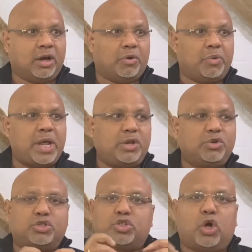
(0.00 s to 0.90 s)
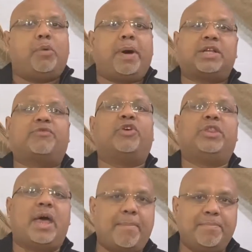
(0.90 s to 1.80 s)
we do so much for
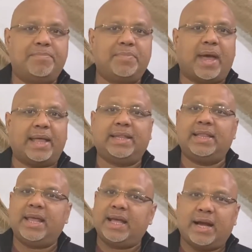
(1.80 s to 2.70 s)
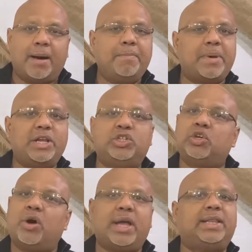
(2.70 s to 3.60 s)
them and then they come,
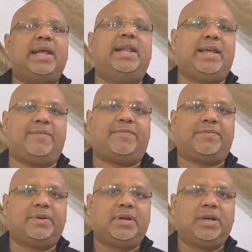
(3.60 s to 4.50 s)
enjoy, and they leave.